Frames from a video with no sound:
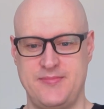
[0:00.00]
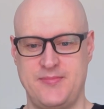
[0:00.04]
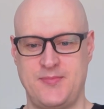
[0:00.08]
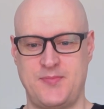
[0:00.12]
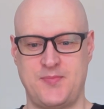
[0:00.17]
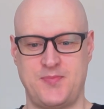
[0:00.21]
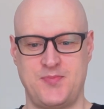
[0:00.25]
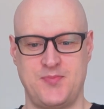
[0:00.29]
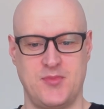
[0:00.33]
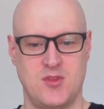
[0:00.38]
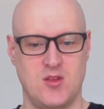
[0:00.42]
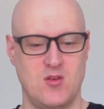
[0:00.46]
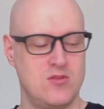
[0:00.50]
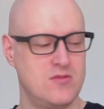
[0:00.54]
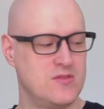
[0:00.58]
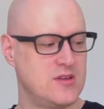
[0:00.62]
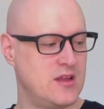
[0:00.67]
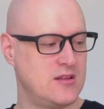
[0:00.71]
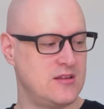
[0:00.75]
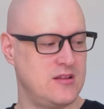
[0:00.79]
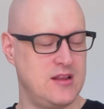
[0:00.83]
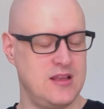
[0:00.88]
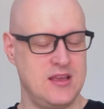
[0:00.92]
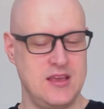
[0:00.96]
we've
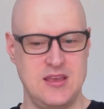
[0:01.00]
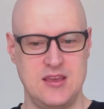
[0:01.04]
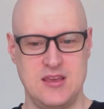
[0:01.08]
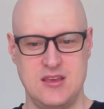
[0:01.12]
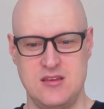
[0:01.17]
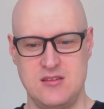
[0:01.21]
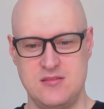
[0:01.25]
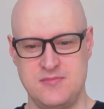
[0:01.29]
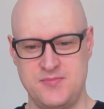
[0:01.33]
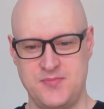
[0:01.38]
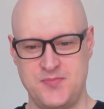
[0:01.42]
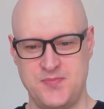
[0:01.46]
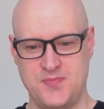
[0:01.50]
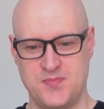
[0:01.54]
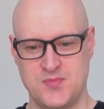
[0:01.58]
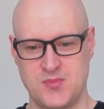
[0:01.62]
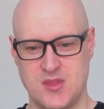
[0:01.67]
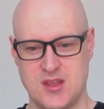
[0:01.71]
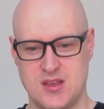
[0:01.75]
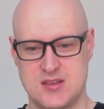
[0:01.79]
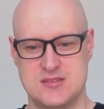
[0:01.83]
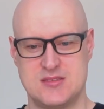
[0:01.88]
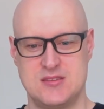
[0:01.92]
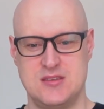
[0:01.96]
got an E,
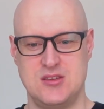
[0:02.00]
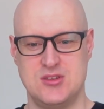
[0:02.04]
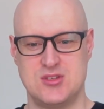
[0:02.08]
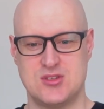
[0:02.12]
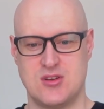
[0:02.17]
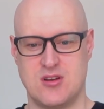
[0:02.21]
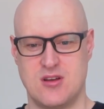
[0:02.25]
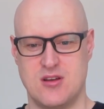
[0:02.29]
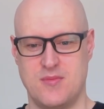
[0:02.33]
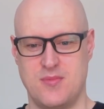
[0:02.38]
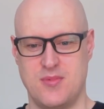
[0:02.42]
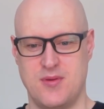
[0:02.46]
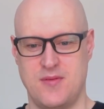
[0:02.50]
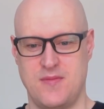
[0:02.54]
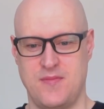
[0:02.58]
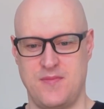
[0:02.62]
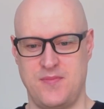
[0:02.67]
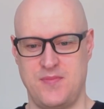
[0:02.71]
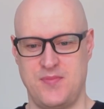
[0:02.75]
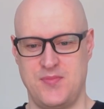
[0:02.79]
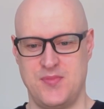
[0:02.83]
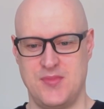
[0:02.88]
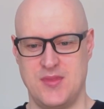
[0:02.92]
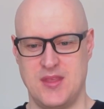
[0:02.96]
a C sharp,
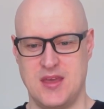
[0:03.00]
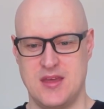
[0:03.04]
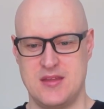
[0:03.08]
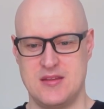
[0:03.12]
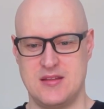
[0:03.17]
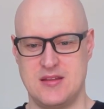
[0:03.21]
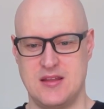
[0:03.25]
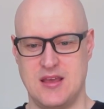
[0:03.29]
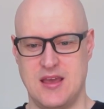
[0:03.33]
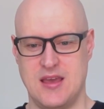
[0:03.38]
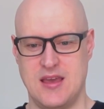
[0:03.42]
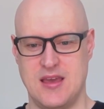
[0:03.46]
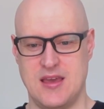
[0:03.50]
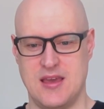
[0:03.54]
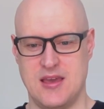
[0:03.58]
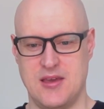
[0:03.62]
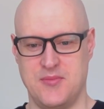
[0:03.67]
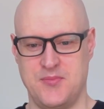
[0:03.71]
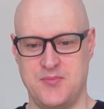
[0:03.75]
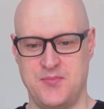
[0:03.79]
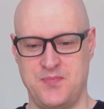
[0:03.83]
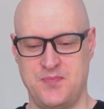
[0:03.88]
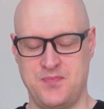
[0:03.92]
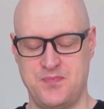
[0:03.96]
and an
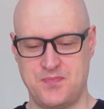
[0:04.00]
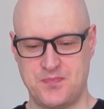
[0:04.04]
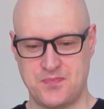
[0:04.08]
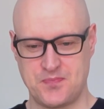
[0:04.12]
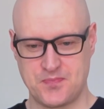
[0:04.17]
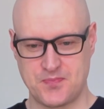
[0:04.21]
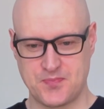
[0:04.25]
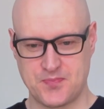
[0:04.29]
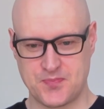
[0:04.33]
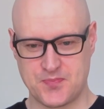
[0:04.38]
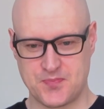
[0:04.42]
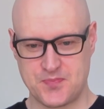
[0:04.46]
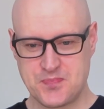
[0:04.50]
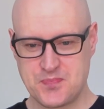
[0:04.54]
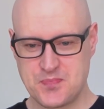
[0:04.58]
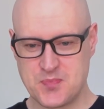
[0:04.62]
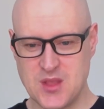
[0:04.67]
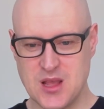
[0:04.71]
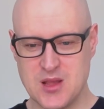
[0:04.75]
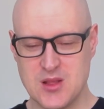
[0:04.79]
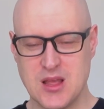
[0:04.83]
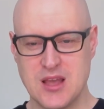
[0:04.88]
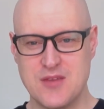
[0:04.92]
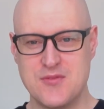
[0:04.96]
A.
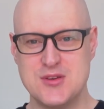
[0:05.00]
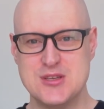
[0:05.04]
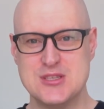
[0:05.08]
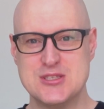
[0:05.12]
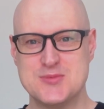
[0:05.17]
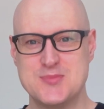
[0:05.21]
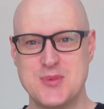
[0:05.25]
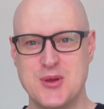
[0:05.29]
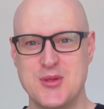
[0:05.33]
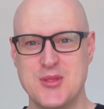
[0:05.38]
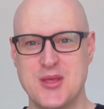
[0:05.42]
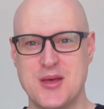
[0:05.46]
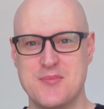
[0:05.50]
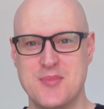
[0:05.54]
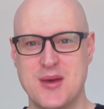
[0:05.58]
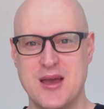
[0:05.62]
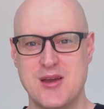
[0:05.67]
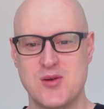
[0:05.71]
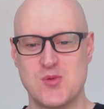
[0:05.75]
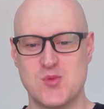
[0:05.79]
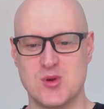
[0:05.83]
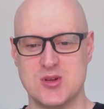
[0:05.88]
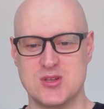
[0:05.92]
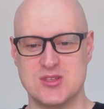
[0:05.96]
If we spell that
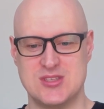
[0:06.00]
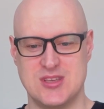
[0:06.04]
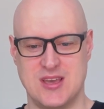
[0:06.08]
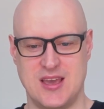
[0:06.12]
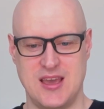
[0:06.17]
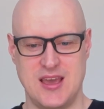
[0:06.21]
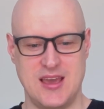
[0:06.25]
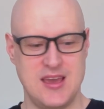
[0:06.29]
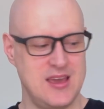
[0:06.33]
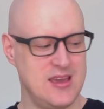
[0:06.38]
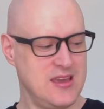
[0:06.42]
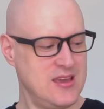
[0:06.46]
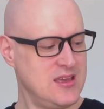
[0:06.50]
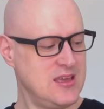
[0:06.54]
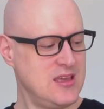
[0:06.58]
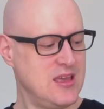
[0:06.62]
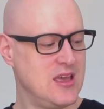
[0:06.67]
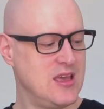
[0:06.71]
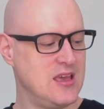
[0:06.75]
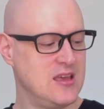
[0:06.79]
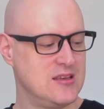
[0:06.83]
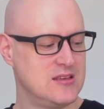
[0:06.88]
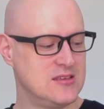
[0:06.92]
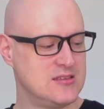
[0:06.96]
backwards,
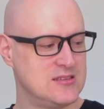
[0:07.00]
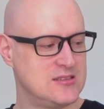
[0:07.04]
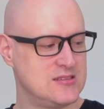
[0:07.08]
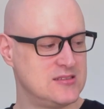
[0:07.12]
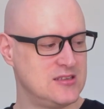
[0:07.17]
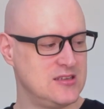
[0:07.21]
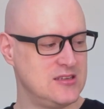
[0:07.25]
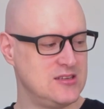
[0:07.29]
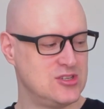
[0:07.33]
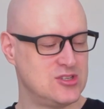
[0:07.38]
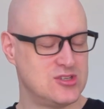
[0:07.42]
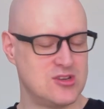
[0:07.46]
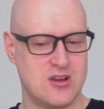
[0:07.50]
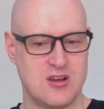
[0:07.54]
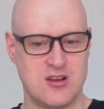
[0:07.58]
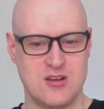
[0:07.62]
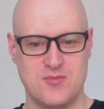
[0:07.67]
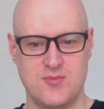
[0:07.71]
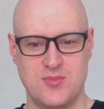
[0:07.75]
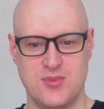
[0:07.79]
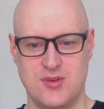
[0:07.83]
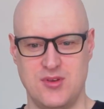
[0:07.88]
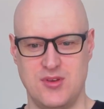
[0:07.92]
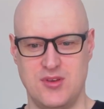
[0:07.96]
A, C sharp,
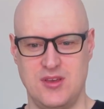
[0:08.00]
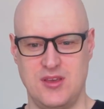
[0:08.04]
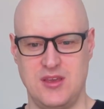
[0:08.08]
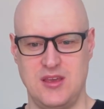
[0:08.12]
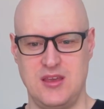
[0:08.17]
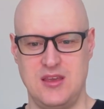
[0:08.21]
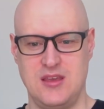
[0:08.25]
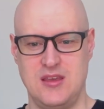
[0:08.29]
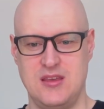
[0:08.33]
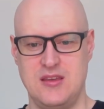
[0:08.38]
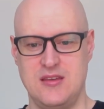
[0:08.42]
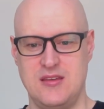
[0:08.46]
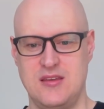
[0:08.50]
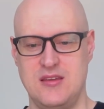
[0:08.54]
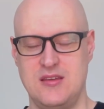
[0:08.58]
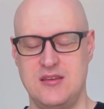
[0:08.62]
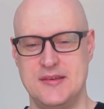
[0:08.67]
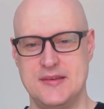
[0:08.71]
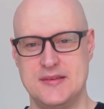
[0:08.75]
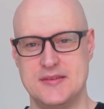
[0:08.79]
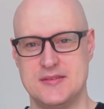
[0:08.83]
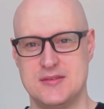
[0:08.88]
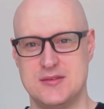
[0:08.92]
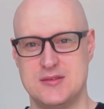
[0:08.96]
E,
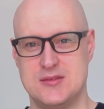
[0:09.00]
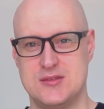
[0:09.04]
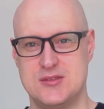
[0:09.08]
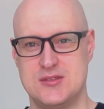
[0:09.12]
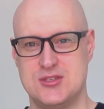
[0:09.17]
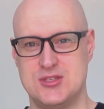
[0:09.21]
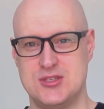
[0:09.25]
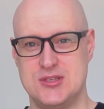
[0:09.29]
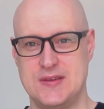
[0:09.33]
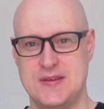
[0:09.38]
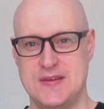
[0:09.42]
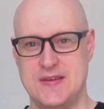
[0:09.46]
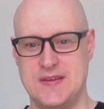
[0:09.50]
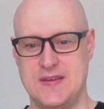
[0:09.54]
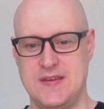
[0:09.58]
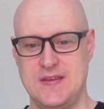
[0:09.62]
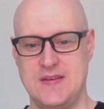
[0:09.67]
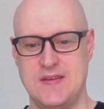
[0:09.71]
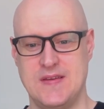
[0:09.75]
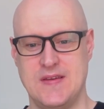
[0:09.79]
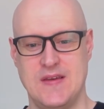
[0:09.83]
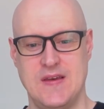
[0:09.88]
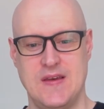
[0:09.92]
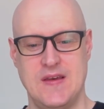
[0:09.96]
G,
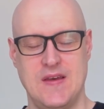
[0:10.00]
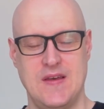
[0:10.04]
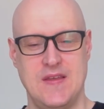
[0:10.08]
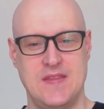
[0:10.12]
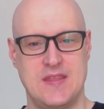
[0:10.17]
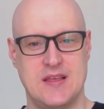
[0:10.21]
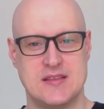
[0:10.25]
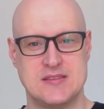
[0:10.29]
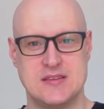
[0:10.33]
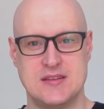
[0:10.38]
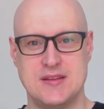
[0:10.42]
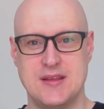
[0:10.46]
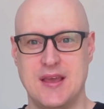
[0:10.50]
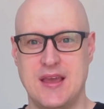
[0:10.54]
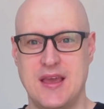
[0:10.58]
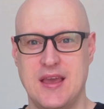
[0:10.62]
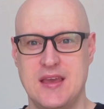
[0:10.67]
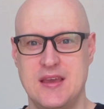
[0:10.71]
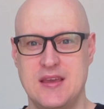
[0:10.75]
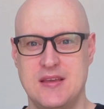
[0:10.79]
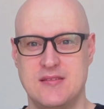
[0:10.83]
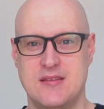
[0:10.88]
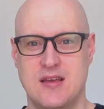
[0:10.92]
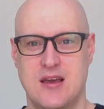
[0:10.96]
that's an
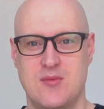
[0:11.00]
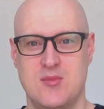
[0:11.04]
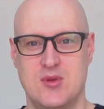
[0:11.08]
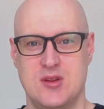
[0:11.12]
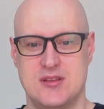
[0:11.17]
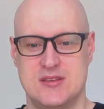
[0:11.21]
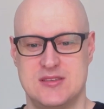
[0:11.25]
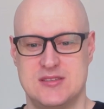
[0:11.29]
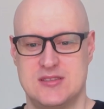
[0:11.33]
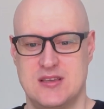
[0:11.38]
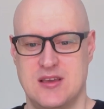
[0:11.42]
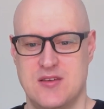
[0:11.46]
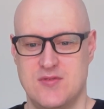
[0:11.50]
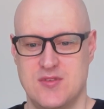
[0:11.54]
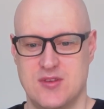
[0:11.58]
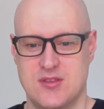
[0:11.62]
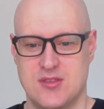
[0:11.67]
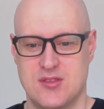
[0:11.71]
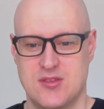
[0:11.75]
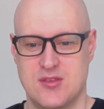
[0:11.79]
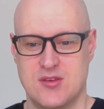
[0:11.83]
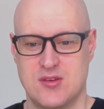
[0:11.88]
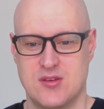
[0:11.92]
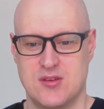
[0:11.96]
A dominant
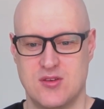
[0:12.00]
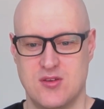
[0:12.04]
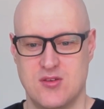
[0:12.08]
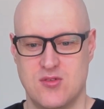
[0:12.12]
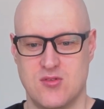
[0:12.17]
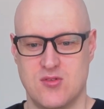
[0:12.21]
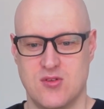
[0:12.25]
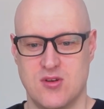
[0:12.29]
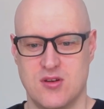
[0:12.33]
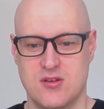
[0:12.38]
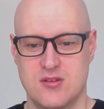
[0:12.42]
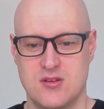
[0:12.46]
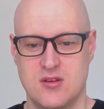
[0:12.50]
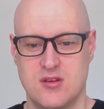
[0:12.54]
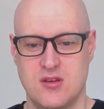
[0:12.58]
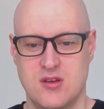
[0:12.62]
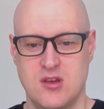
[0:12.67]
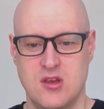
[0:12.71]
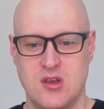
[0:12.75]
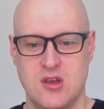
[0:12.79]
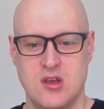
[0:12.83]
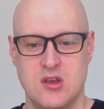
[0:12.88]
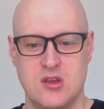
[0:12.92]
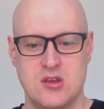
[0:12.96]
7th chord.
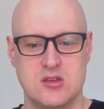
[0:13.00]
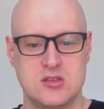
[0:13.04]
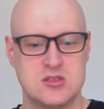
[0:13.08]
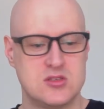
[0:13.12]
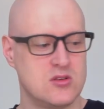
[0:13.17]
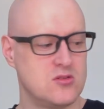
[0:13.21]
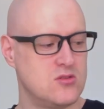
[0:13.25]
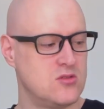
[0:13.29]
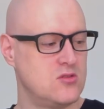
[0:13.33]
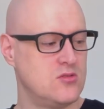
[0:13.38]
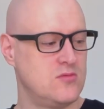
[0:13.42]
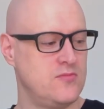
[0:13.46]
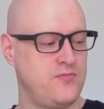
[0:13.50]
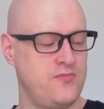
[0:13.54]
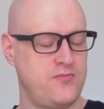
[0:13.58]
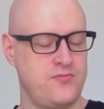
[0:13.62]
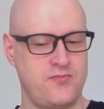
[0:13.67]
So